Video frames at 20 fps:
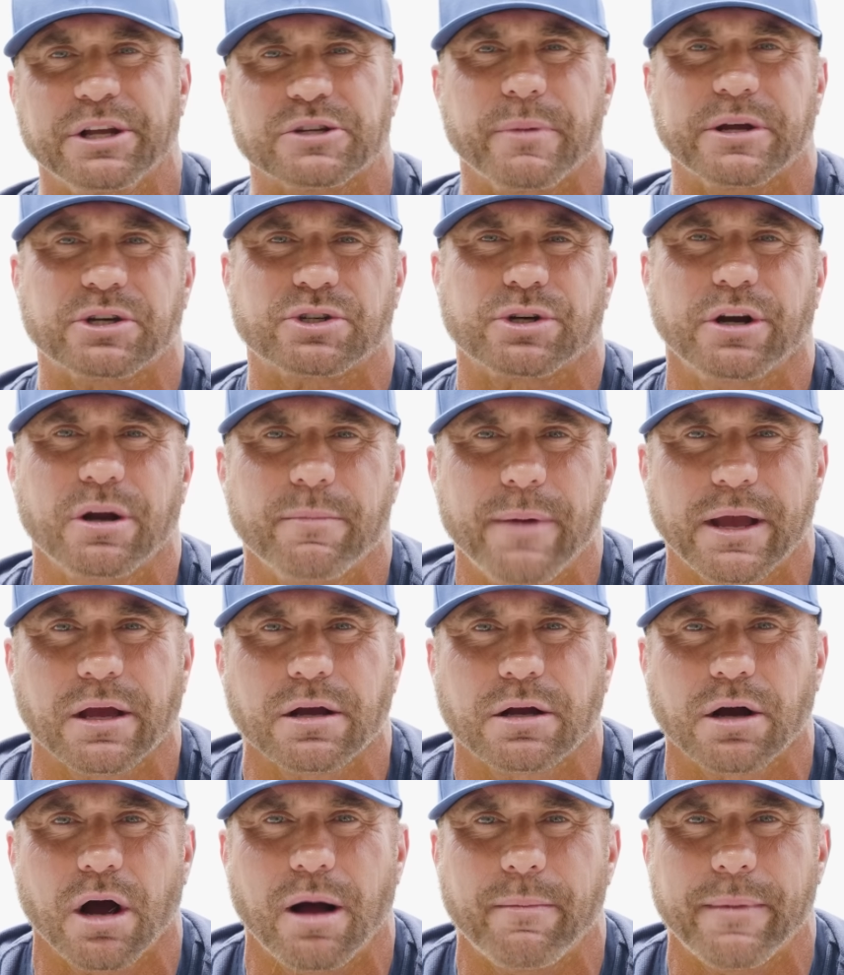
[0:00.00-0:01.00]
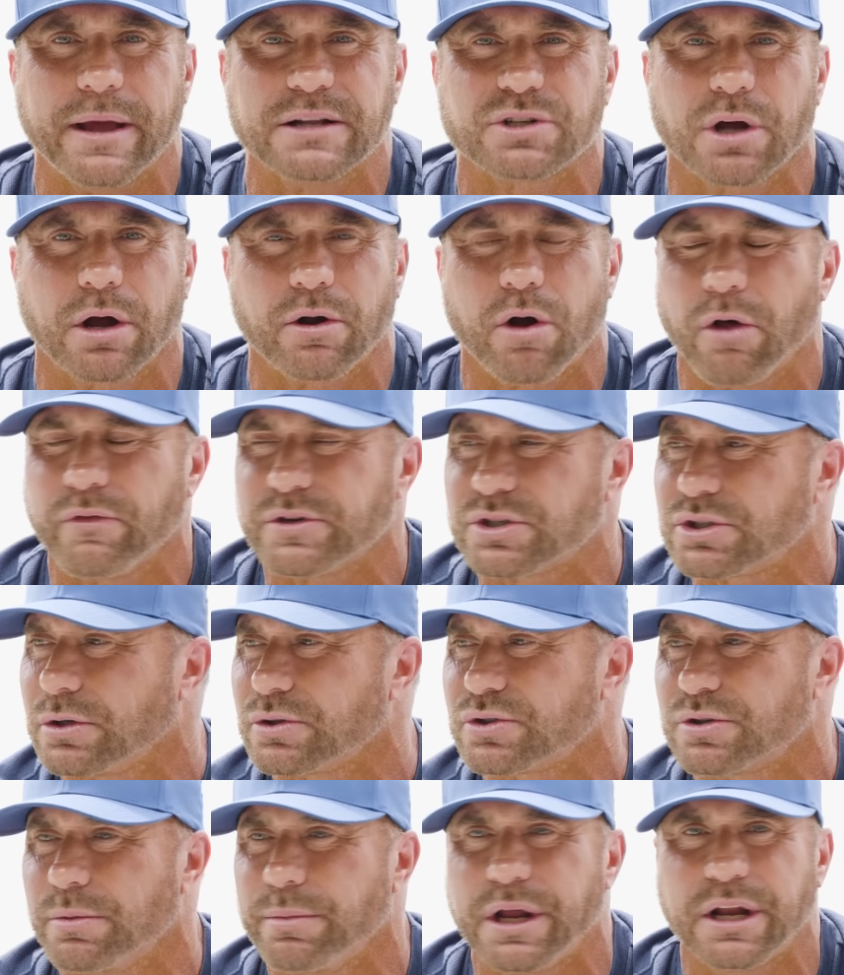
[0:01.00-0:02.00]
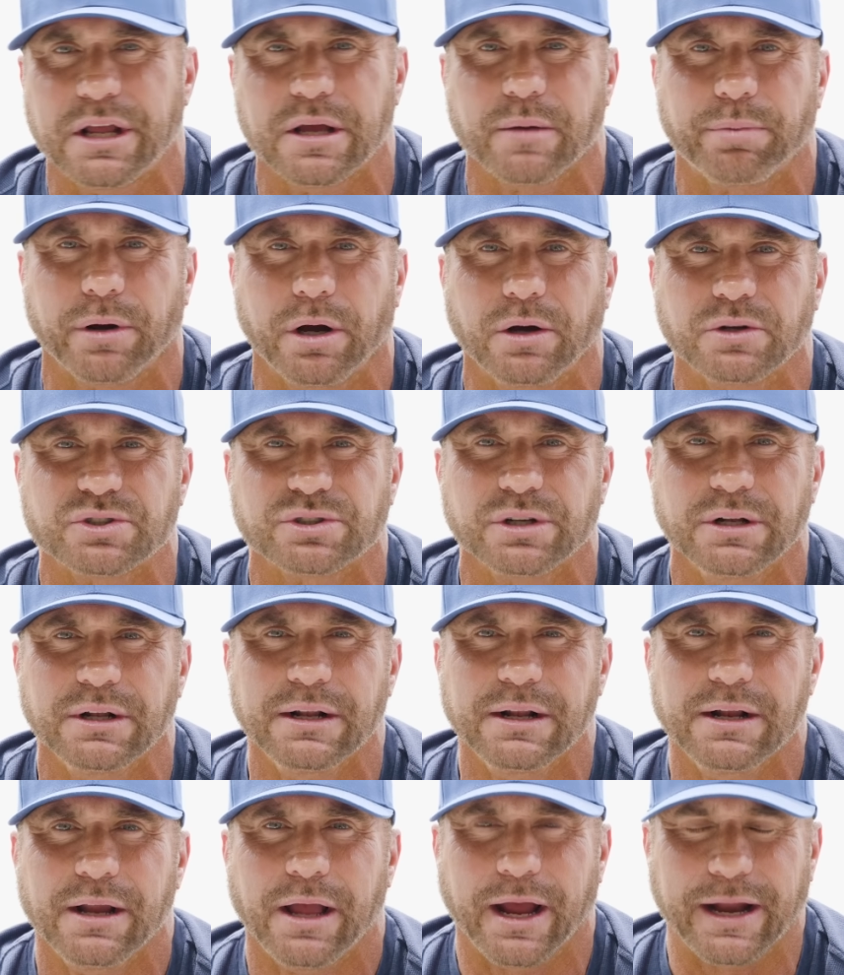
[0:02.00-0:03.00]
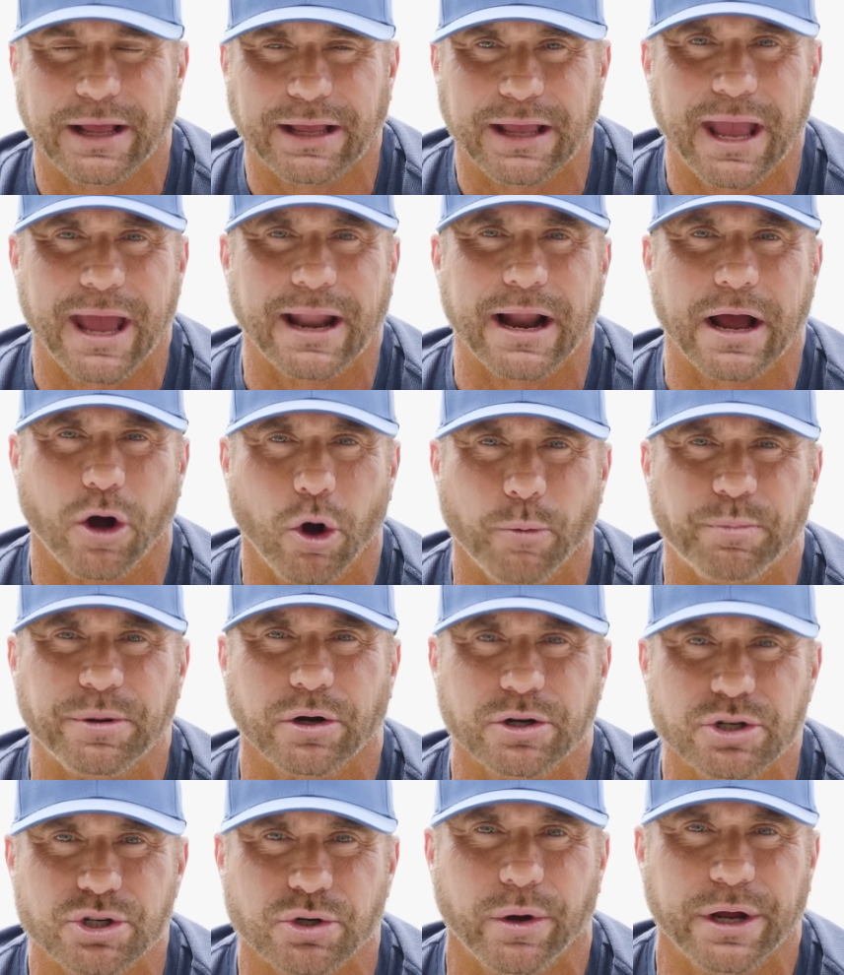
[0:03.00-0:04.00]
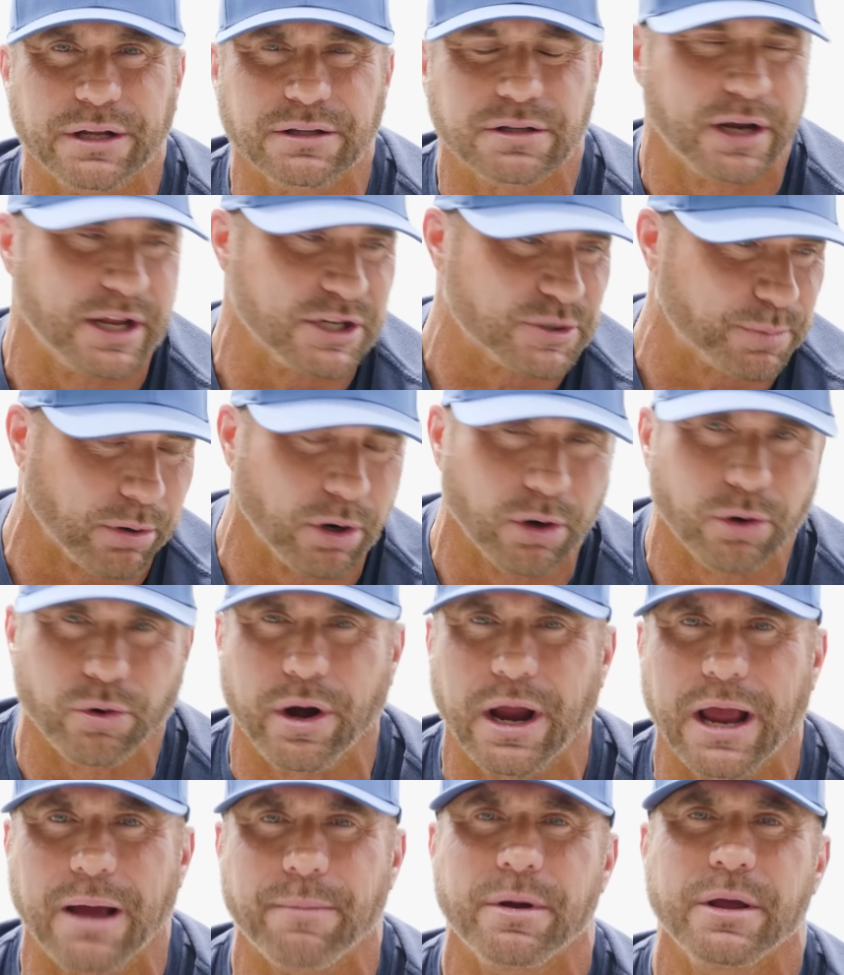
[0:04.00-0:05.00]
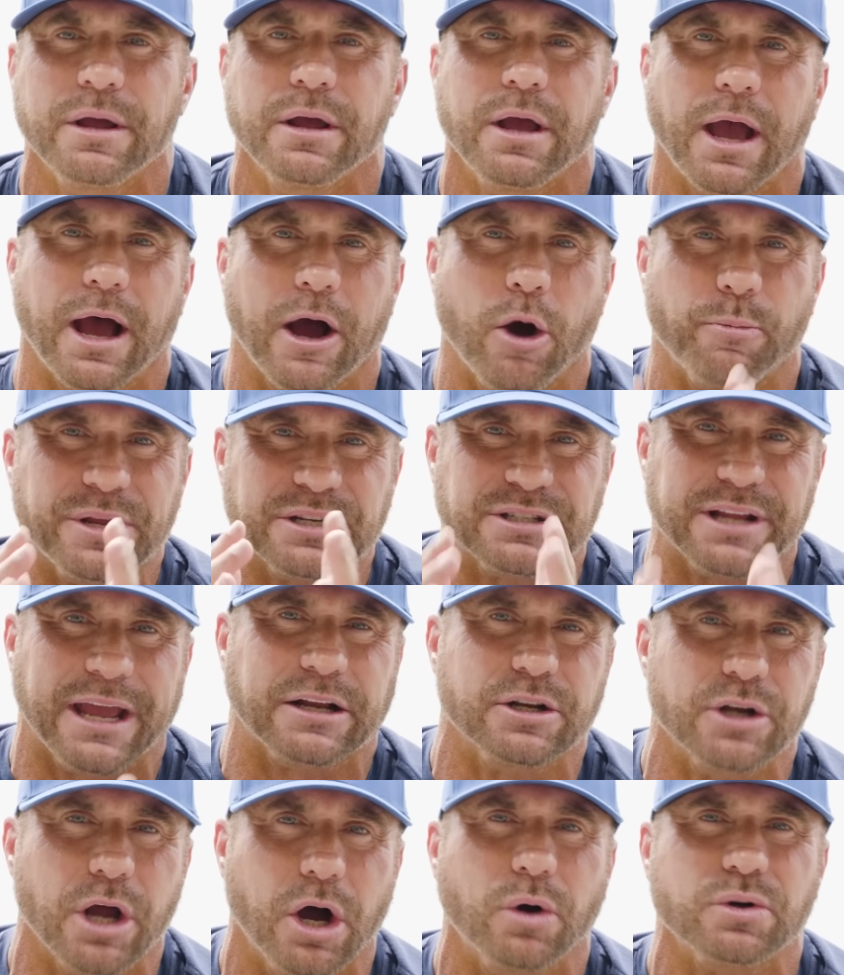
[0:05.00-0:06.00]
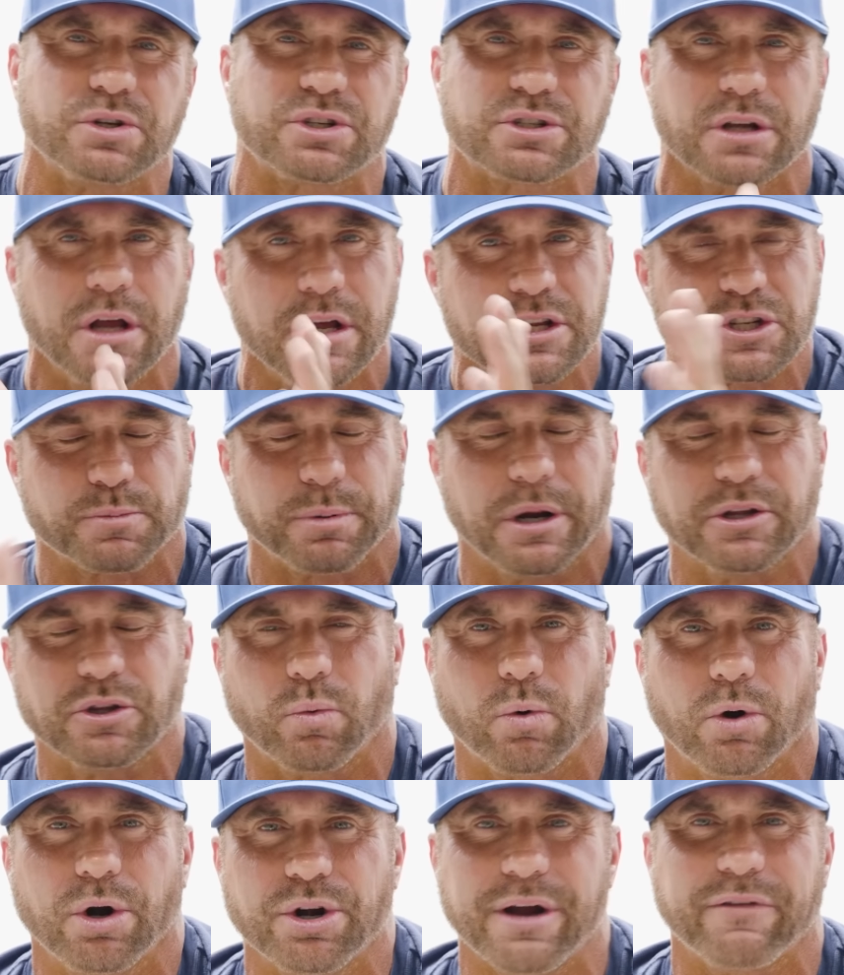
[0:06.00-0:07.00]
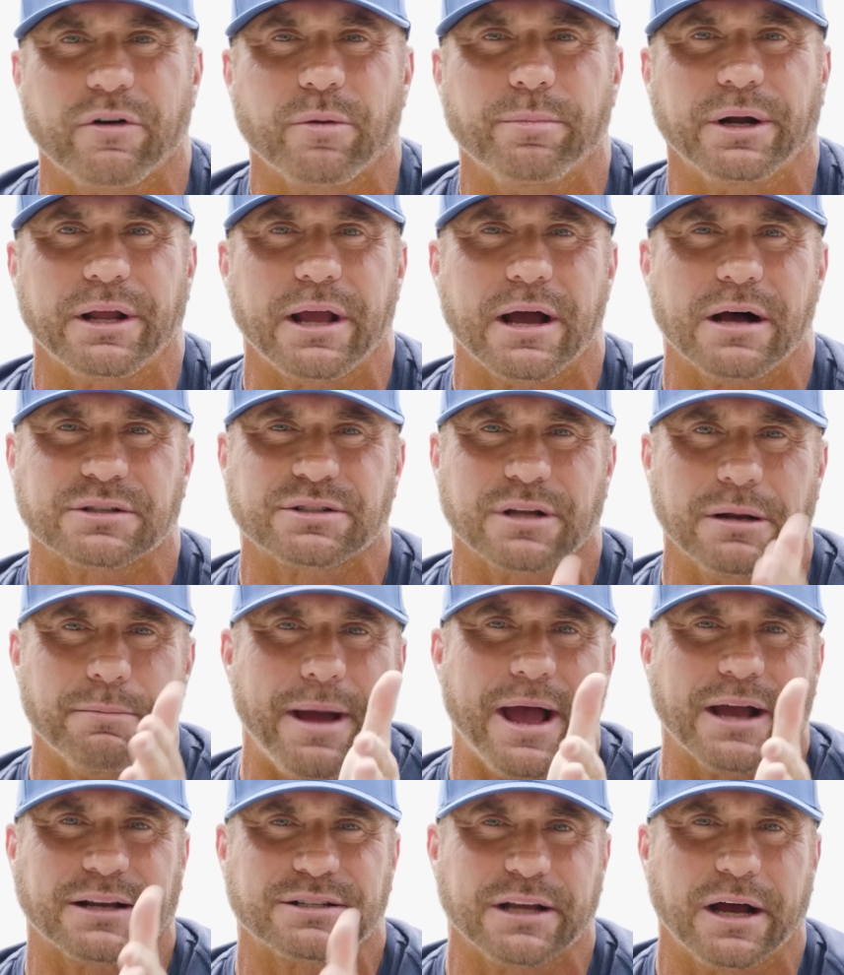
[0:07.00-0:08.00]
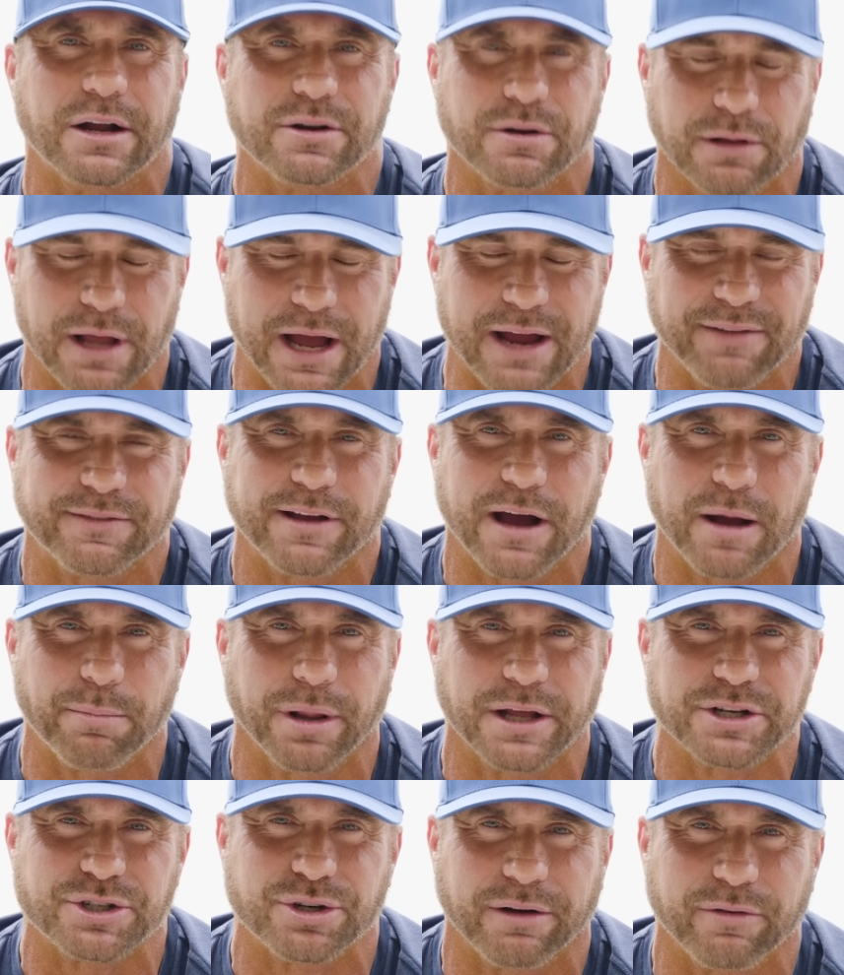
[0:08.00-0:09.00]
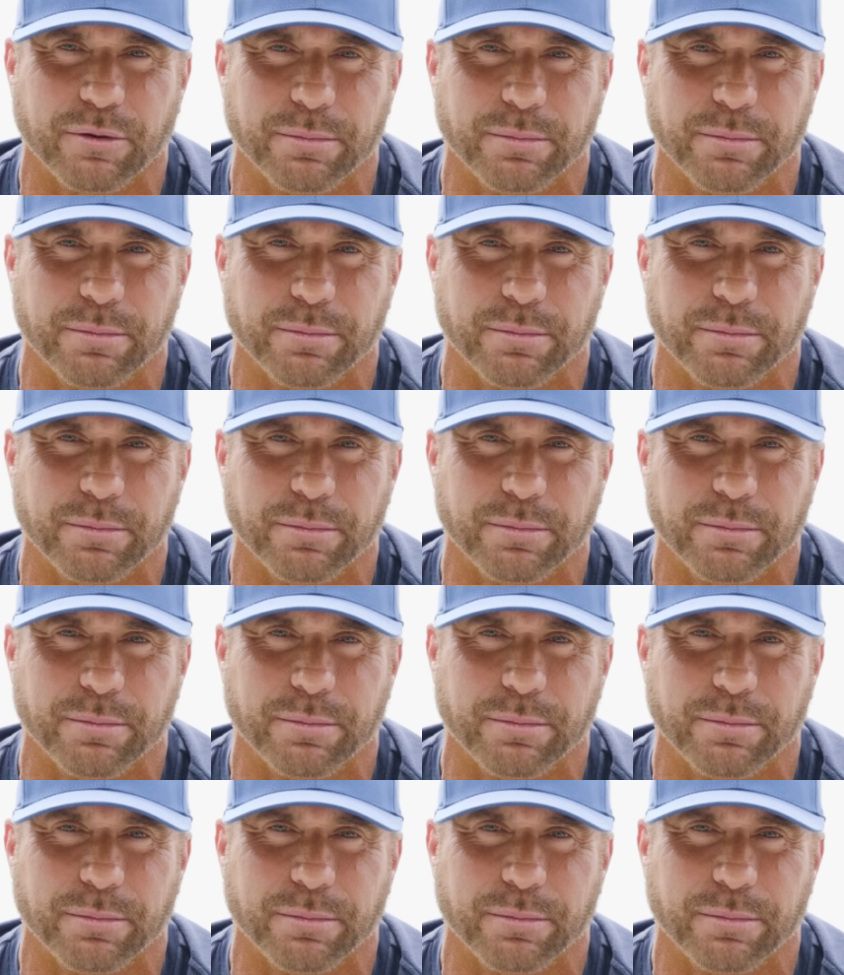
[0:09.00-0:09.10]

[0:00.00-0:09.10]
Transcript: please make sure you're making comments on all the social media posts. And again, I hope you're enjoying today's program. I hope you take notes, spread the word to everybody else, and max out your life. God bless you,